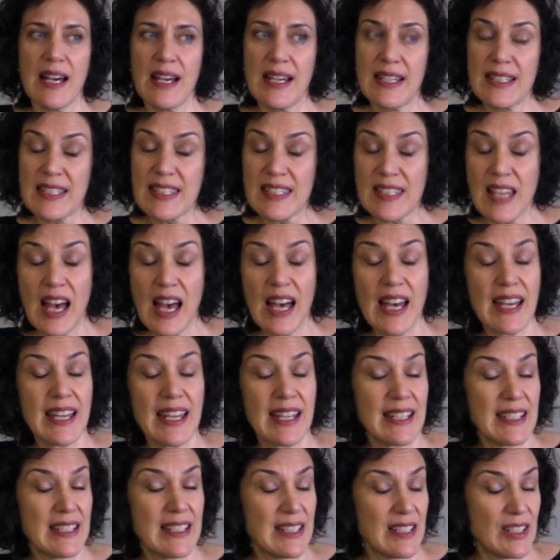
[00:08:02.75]

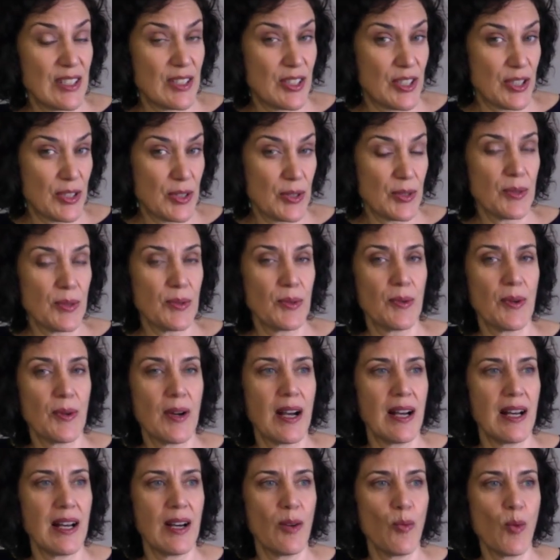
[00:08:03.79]
sign to
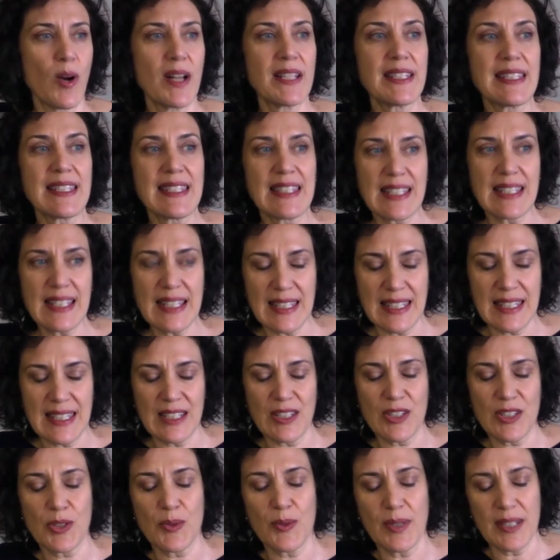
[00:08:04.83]
one season
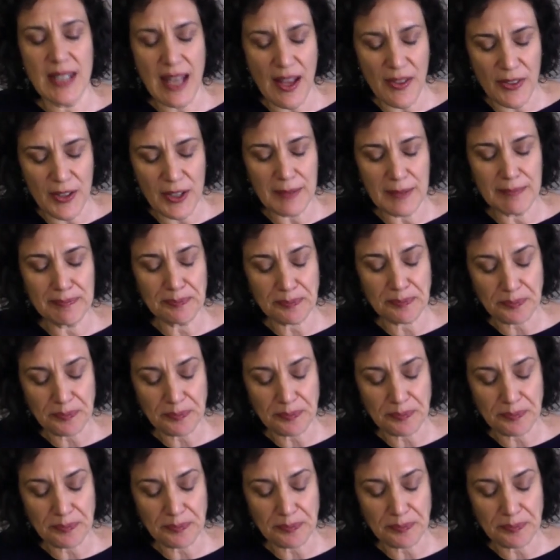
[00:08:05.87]
to another.